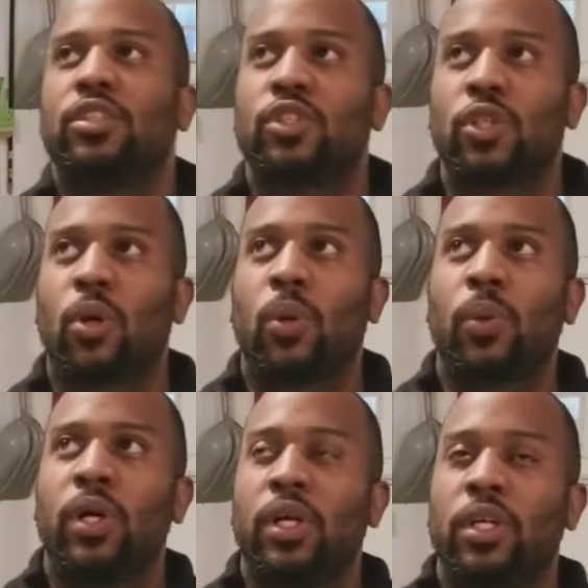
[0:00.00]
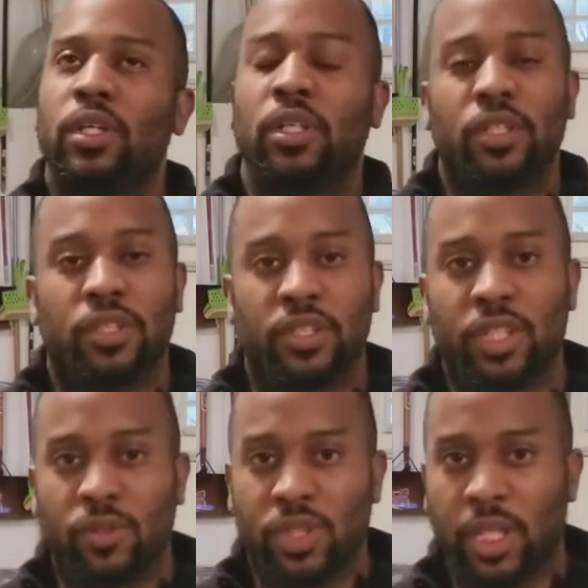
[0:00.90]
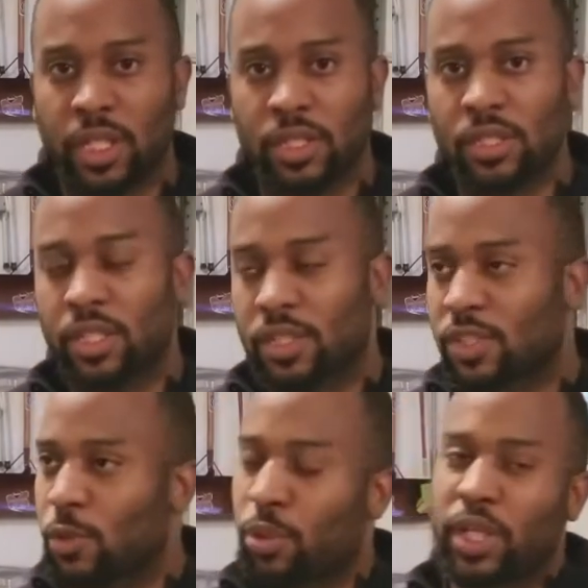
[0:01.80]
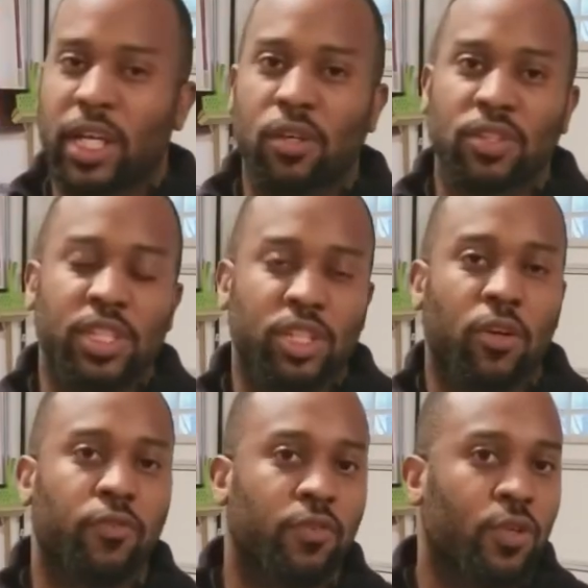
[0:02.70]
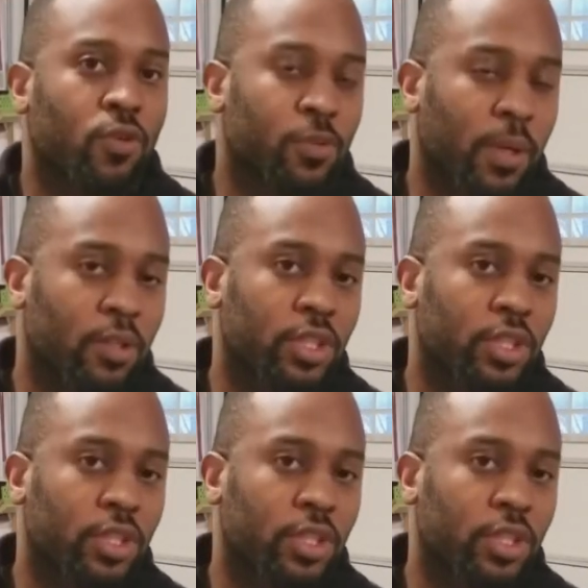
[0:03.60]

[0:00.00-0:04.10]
So the Z06 is still putting out 650 horsepower,